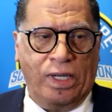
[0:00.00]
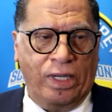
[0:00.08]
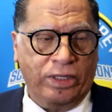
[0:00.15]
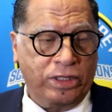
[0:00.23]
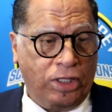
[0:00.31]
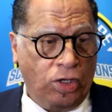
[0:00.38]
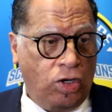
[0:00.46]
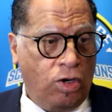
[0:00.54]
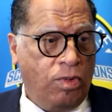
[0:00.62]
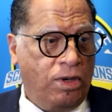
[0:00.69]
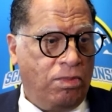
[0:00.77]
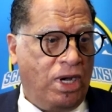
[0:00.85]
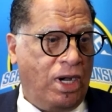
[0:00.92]
It's a
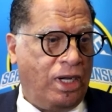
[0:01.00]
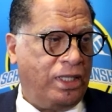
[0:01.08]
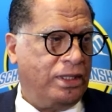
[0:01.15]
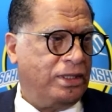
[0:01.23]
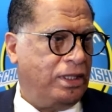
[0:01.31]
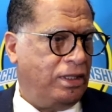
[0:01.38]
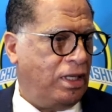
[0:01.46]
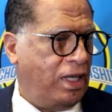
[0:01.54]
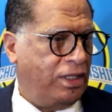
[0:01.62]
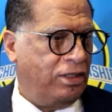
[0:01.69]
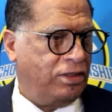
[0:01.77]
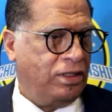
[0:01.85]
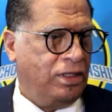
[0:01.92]
global market, and
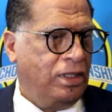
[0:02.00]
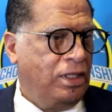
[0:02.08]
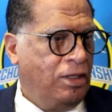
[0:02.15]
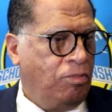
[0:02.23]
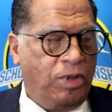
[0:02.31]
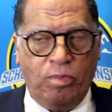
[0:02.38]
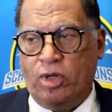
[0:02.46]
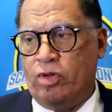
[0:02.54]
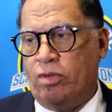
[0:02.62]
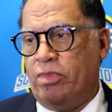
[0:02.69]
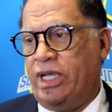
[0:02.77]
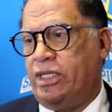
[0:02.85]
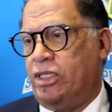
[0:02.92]
people will
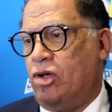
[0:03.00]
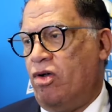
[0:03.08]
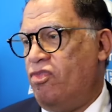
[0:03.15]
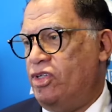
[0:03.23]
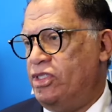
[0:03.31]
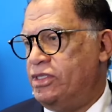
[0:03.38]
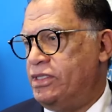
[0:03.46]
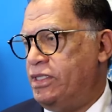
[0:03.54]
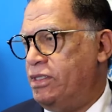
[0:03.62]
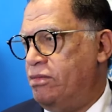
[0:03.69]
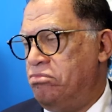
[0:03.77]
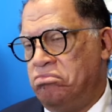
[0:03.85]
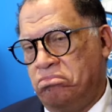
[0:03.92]
make the offers,
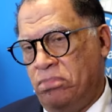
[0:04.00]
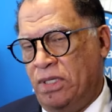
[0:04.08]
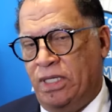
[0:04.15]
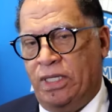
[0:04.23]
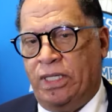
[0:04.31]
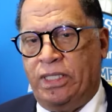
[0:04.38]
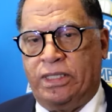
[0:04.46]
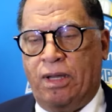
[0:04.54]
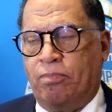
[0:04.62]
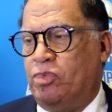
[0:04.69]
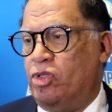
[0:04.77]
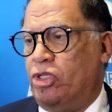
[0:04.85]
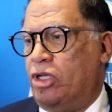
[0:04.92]
and it's
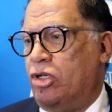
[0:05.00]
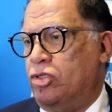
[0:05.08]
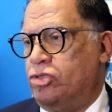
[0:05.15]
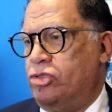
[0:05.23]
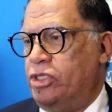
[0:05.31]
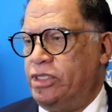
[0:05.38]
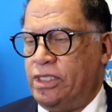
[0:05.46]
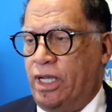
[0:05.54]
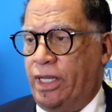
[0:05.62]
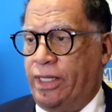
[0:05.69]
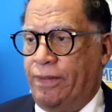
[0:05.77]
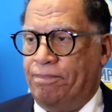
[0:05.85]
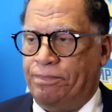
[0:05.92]
up to the coach to decide.